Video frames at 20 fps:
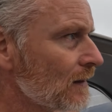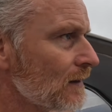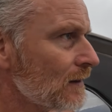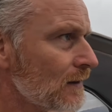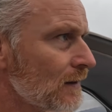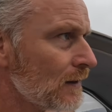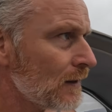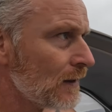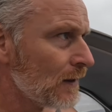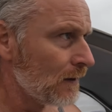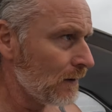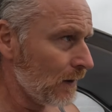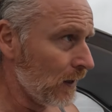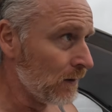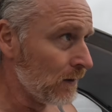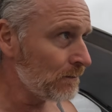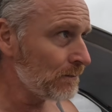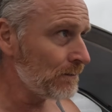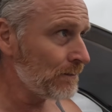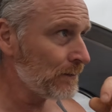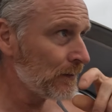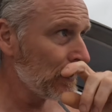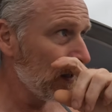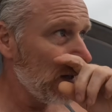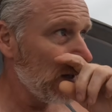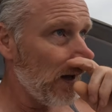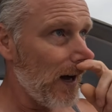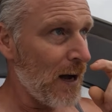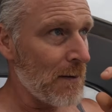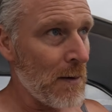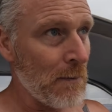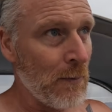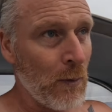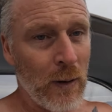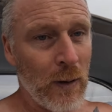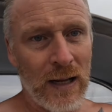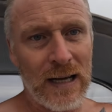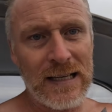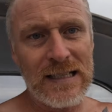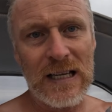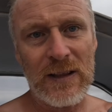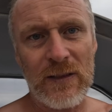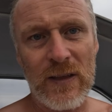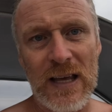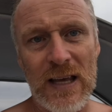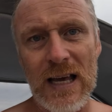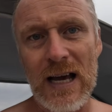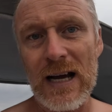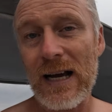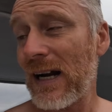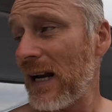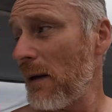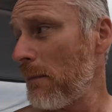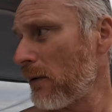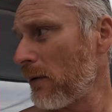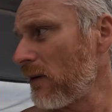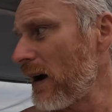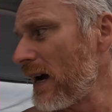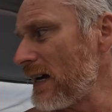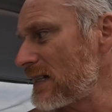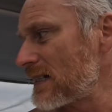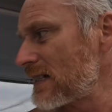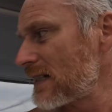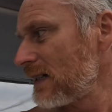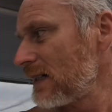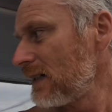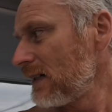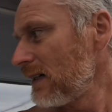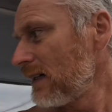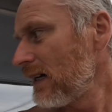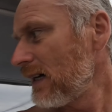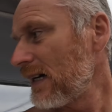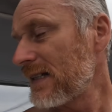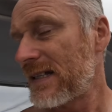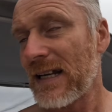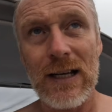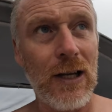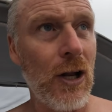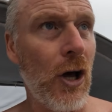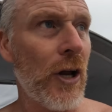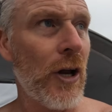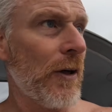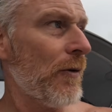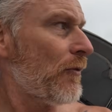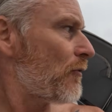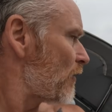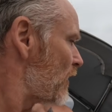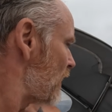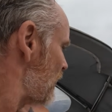I remember when I did the Clipper race, I did a lot of